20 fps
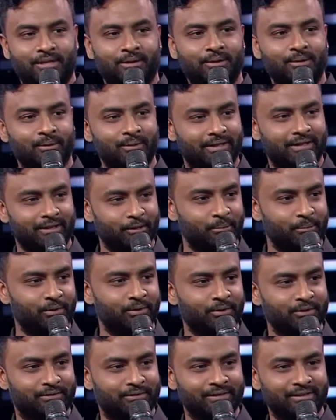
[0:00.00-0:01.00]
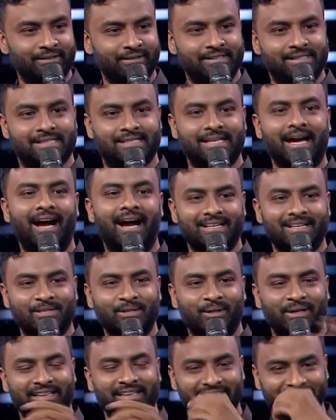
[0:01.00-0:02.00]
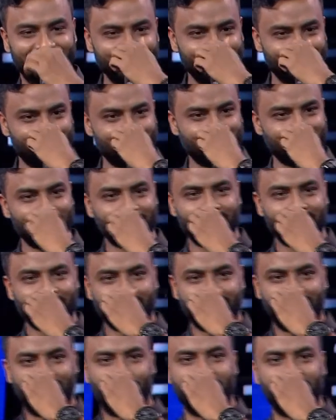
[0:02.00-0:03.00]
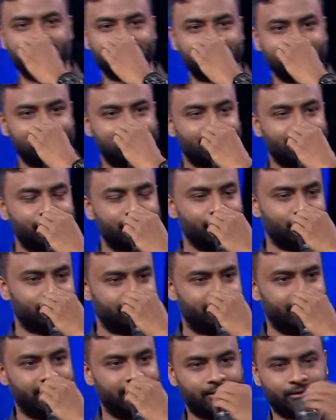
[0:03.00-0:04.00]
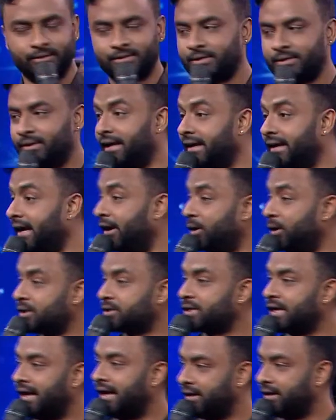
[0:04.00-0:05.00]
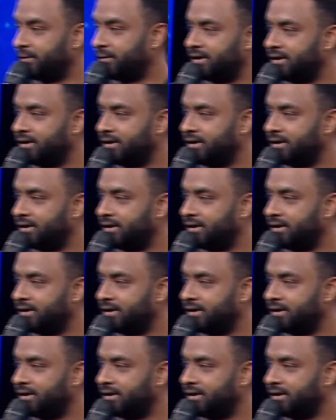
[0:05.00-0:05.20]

gocharu. Look at the beautiful stars who are here, amazing journey of there also. Like I also had